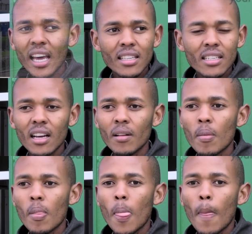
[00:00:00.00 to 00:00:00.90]
cancer
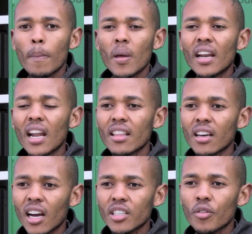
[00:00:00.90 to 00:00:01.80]
and
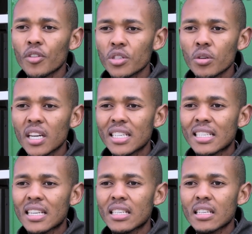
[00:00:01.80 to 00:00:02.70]
other cardiovascular
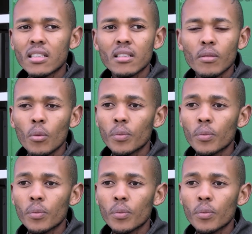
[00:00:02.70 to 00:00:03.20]
diseases.